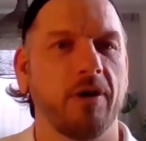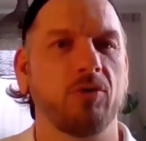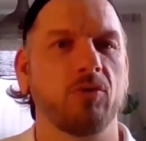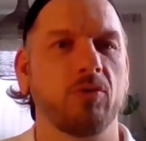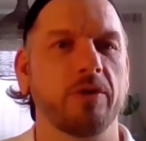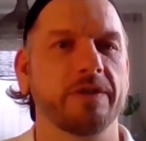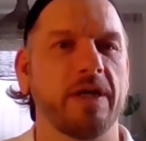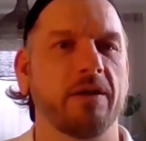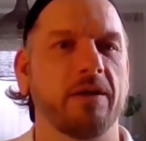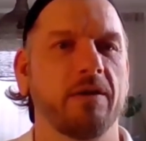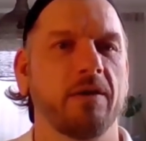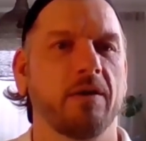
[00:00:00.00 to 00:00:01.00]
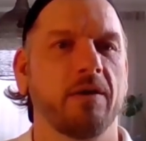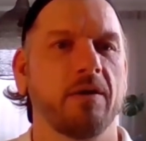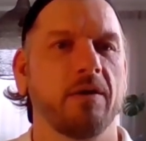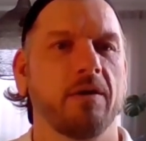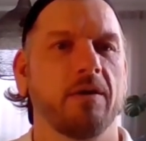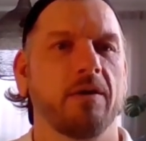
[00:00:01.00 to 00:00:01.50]
How cool is that?
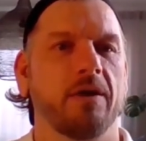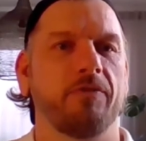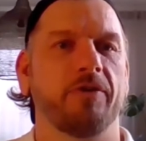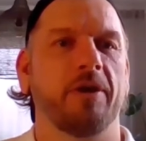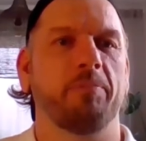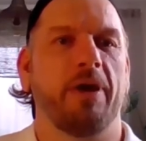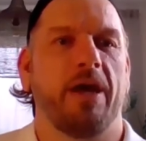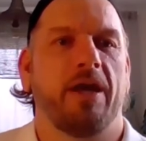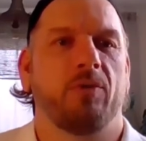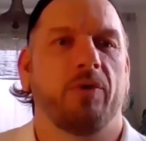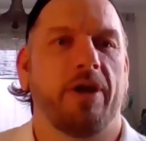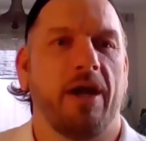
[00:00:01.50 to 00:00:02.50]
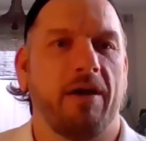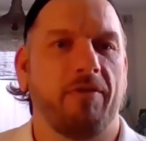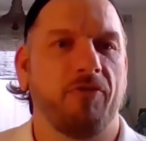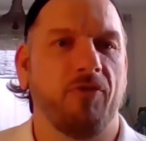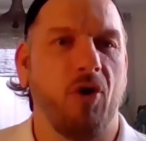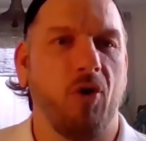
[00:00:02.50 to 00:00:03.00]
If you get paid when you
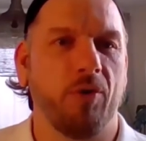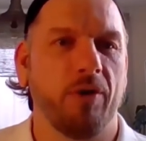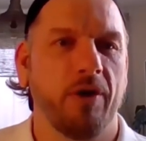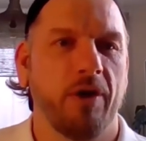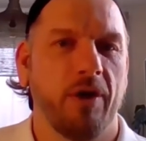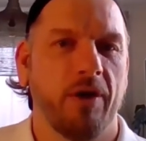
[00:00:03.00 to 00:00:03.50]
have a phone,